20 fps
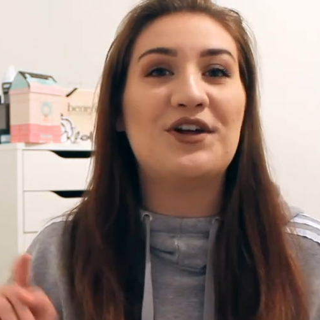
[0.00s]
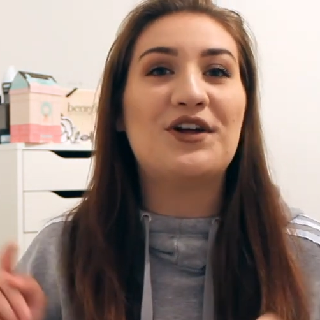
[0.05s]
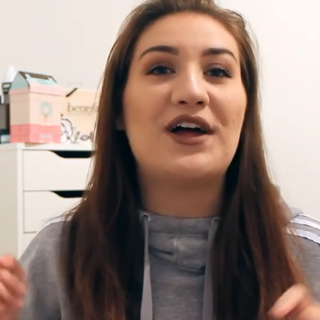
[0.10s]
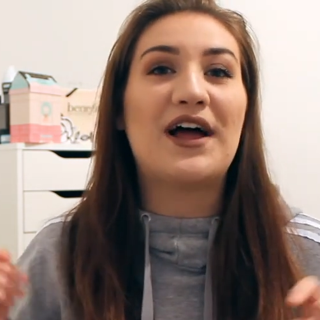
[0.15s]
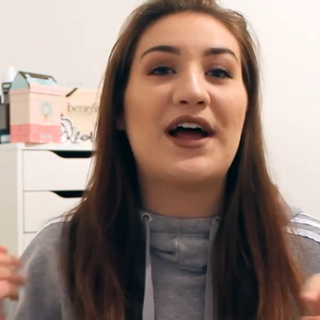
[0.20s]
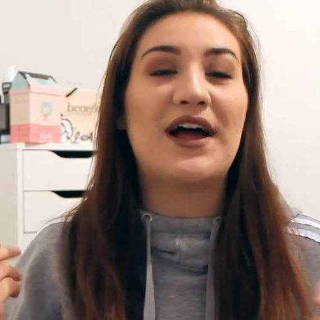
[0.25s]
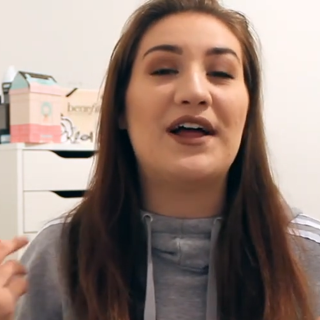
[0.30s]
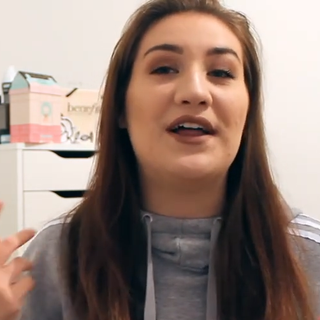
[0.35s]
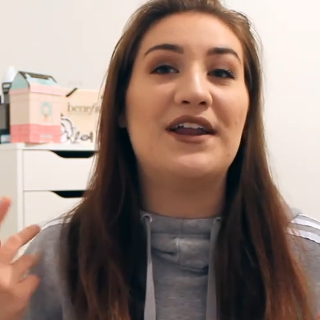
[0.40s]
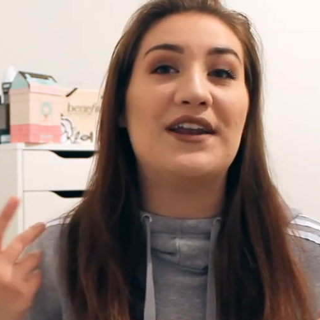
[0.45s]

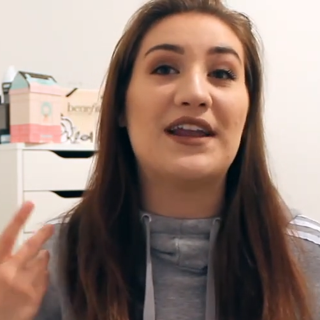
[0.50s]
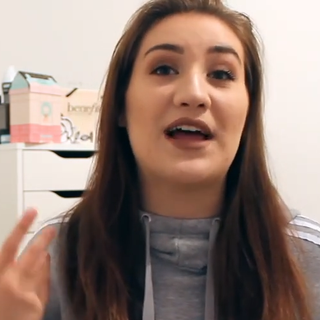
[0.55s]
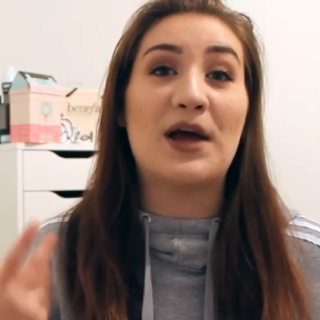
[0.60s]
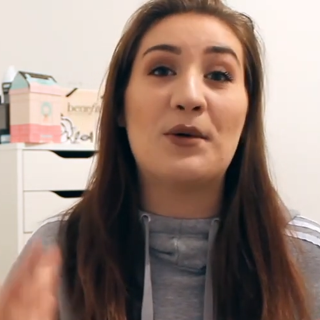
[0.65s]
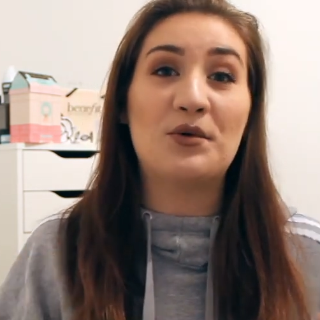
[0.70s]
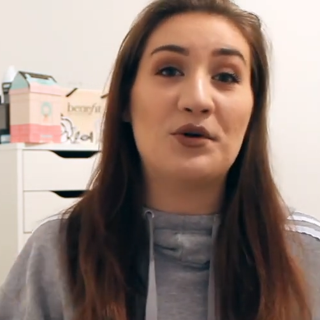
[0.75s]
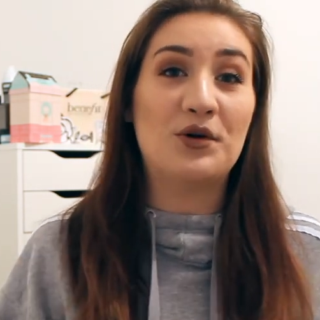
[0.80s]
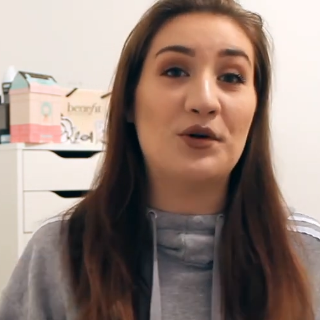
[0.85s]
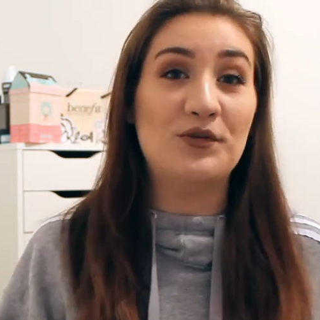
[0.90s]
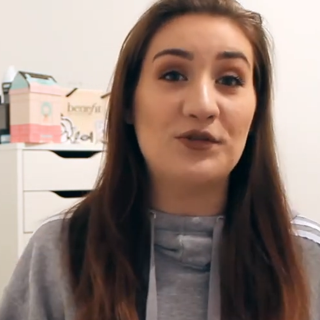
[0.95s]
and I
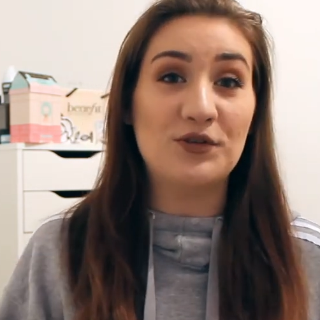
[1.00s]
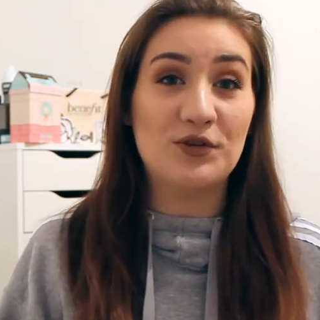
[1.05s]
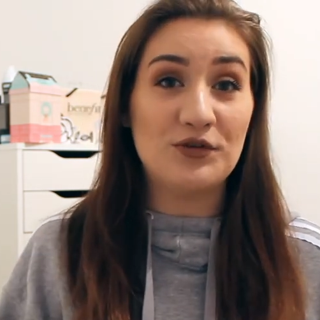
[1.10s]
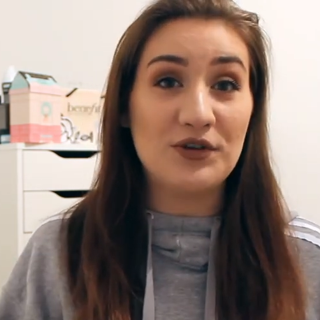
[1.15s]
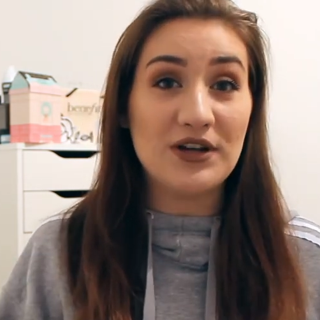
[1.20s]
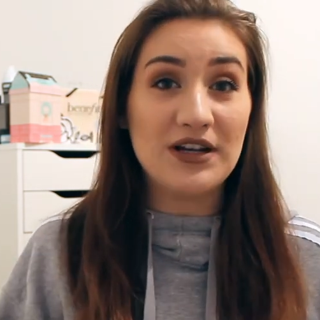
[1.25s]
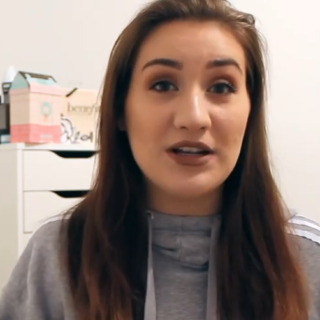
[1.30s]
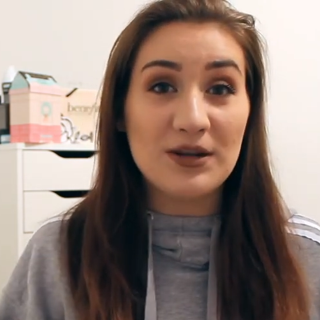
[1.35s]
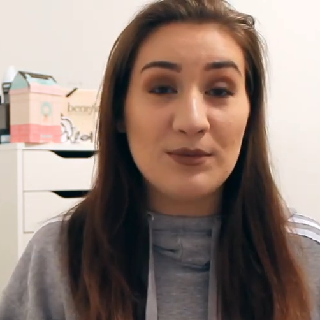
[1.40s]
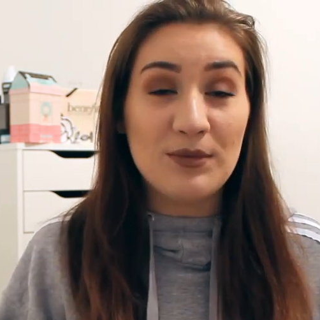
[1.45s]
would love to
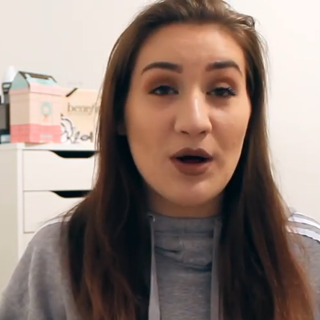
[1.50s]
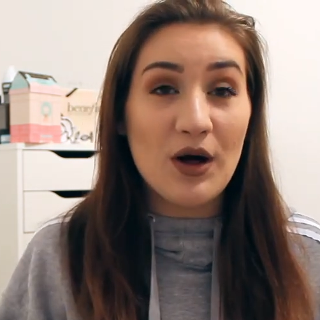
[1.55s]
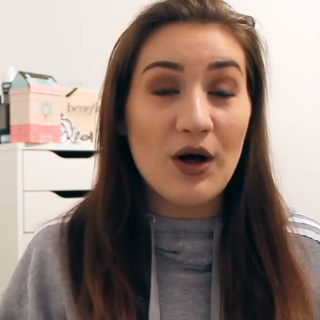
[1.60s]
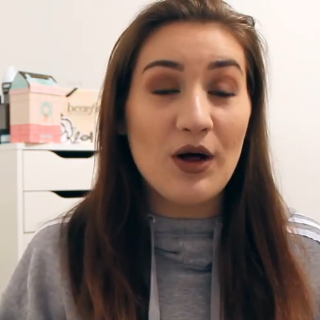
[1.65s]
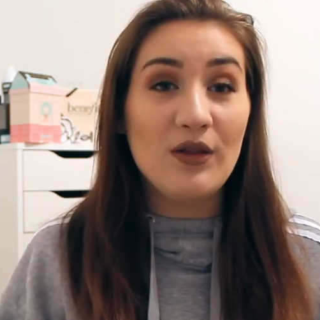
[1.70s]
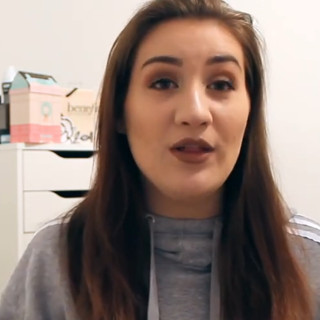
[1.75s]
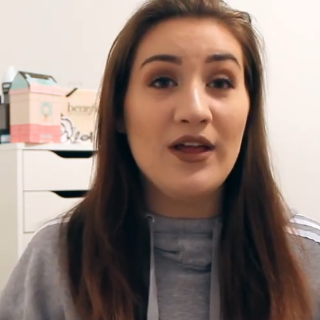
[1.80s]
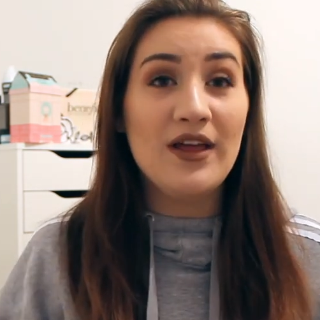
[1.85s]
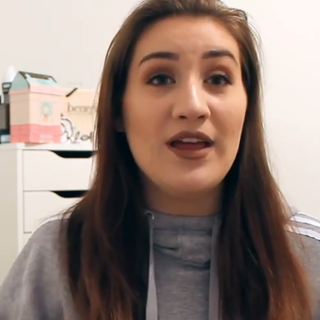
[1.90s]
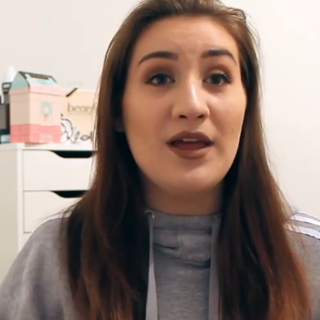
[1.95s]
read them
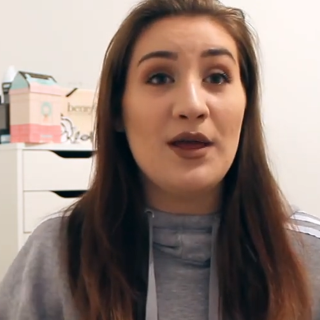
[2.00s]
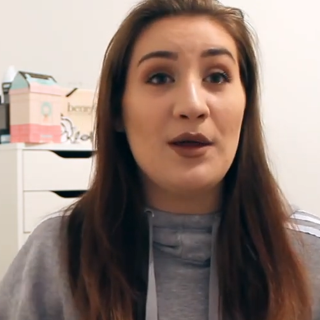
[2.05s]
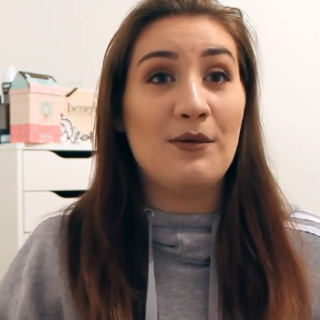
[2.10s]
all,